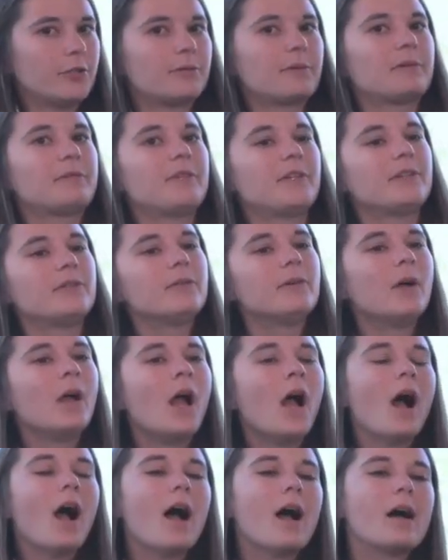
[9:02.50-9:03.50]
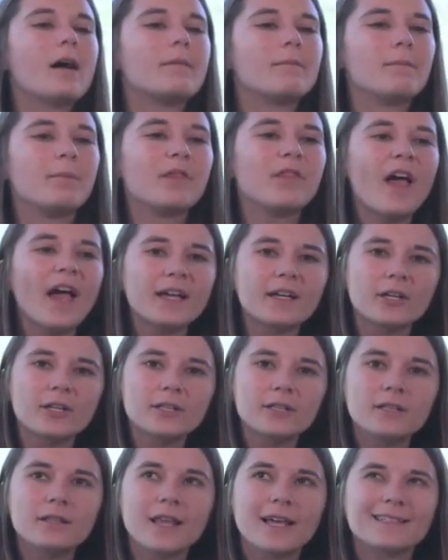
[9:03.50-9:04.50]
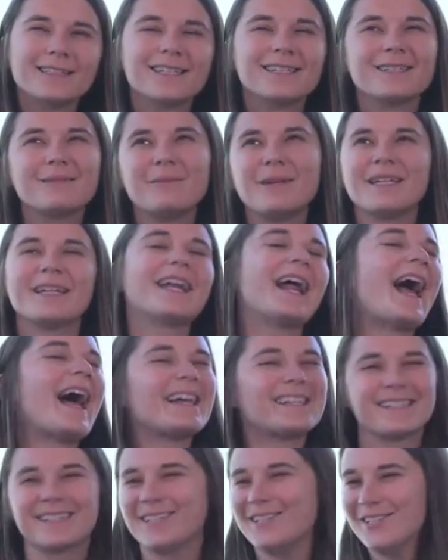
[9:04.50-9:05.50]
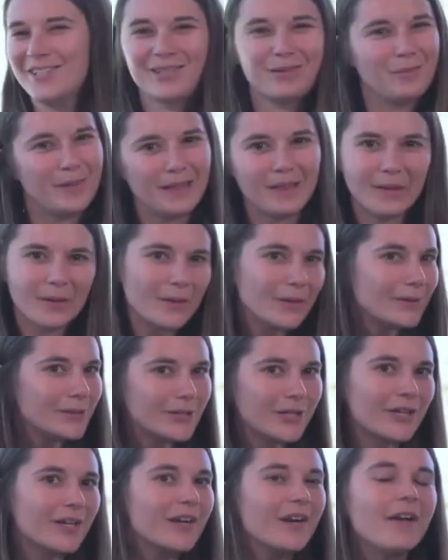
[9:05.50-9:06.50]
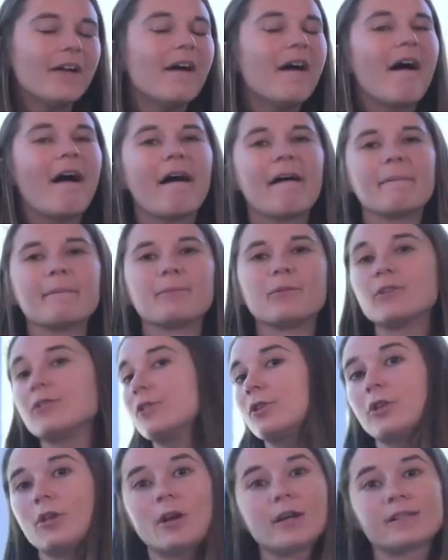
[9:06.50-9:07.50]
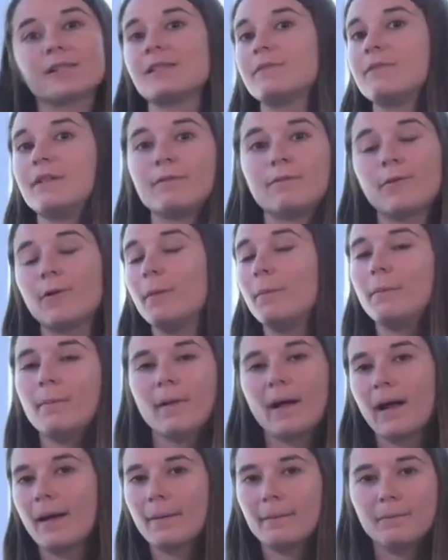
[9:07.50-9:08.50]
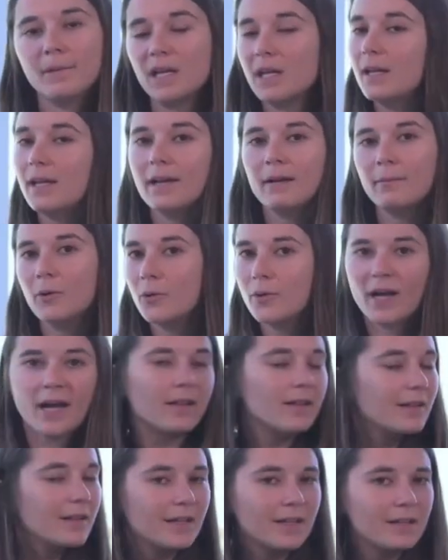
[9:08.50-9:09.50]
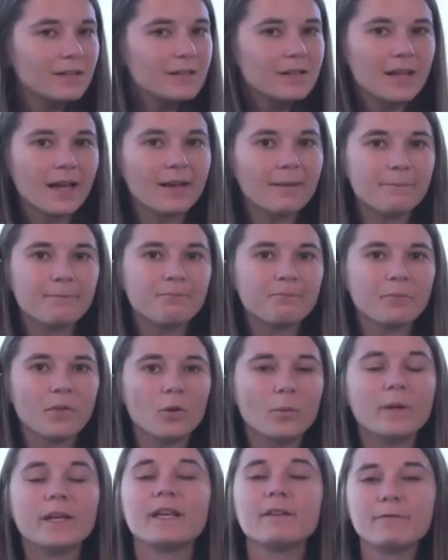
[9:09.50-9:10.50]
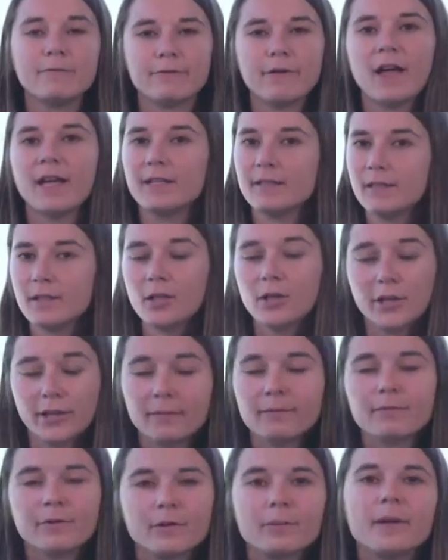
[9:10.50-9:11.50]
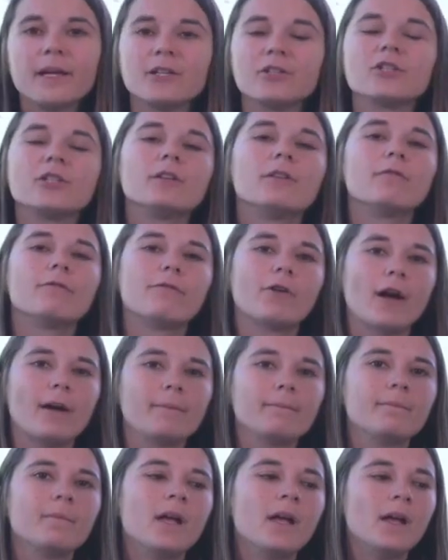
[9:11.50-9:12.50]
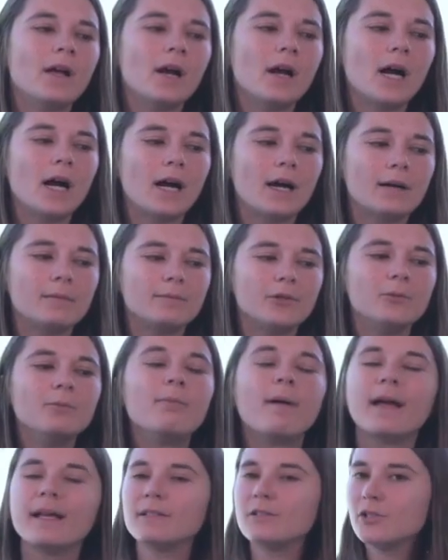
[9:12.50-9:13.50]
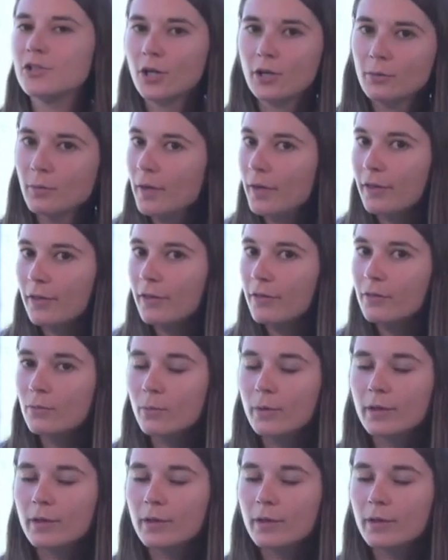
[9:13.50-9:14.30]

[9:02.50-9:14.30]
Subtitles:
review, but that doesn't mean it has to just be literature. There's lots of different media modalities that we can find good information from. You might start with